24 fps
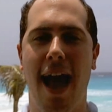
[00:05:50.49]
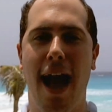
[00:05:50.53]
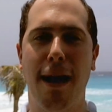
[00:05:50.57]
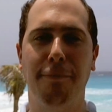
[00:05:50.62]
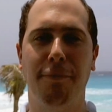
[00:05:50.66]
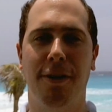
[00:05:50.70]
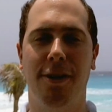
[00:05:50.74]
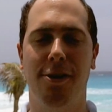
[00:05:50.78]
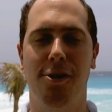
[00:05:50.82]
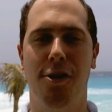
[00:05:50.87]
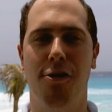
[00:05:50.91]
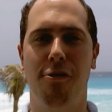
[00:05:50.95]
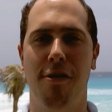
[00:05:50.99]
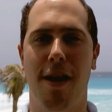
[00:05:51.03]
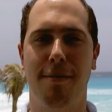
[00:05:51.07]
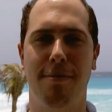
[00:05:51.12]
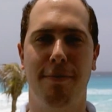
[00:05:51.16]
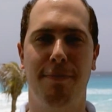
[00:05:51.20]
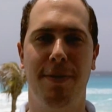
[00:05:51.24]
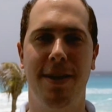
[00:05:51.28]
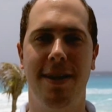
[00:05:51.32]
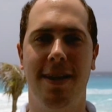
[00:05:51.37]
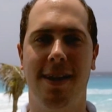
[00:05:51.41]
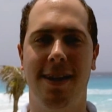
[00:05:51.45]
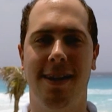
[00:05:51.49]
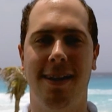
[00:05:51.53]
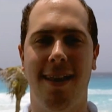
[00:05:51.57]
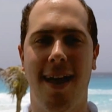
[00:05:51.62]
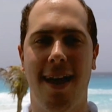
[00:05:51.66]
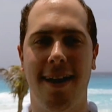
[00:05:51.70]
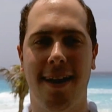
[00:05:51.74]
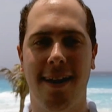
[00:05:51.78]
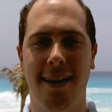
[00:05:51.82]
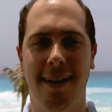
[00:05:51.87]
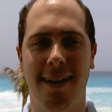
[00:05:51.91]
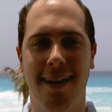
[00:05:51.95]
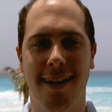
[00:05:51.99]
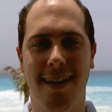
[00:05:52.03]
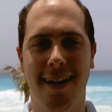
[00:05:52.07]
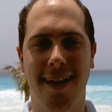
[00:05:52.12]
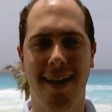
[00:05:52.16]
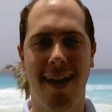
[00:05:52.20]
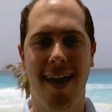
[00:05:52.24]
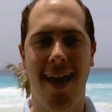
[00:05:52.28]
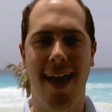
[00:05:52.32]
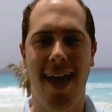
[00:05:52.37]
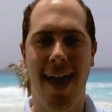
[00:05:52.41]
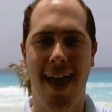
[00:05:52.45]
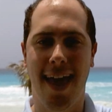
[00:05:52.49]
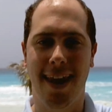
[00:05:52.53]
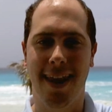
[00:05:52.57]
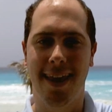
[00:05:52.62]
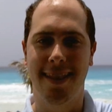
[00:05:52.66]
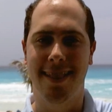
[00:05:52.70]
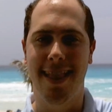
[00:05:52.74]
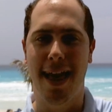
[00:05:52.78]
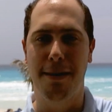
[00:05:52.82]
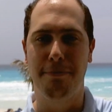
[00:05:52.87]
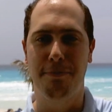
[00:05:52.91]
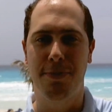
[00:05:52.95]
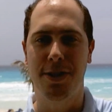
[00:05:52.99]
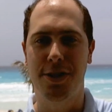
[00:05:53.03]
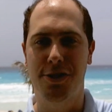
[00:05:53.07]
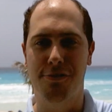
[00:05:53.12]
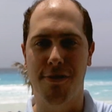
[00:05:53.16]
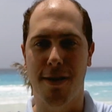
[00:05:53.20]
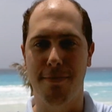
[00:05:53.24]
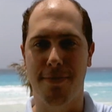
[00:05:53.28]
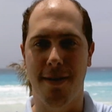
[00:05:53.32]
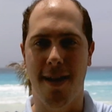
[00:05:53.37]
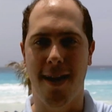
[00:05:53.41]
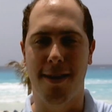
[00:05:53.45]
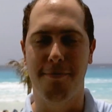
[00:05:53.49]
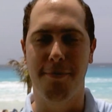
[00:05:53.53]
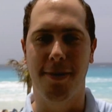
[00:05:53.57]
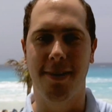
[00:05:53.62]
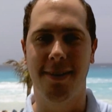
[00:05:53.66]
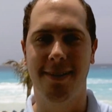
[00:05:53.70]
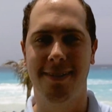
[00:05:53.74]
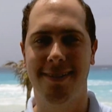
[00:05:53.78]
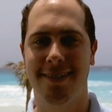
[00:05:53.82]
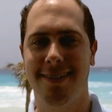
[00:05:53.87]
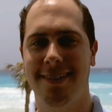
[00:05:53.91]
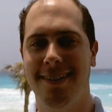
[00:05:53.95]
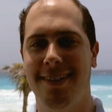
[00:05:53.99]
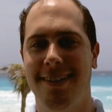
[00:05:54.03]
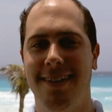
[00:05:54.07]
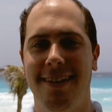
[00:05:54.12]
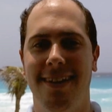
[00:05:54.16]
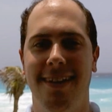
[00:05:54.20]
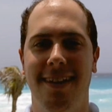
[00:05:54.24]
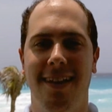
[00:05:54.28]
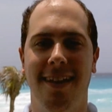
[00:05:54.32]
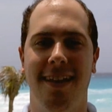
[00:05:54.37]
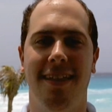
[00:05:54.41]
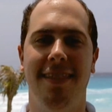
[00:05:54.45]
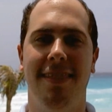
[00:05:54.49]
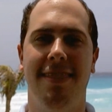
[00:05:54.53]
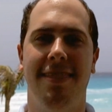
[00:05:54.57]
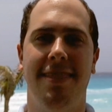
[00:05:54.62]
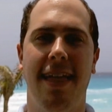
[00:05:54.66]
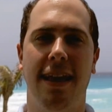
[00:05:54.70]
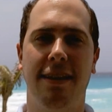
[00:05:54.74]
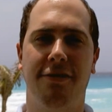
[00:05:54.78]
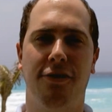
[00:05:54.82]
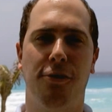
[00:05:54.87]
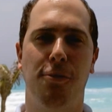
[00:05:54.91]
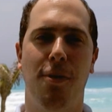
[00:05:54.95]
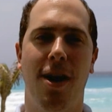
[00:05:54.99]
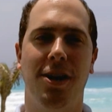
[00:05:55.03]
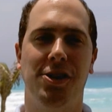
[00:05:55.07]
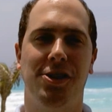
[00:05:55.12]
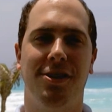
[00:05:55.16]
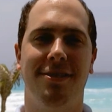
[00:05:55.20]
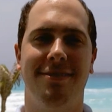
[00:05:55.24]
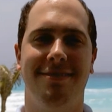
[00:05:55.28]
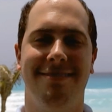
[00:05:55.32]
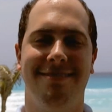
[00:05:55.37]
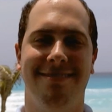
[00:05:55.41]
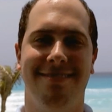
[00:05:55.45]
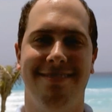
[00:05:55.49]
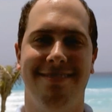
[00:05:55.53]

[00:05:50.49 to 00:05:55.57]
I'm going to go grab a pina colada and hit that beach right behind me. Thanks for watching.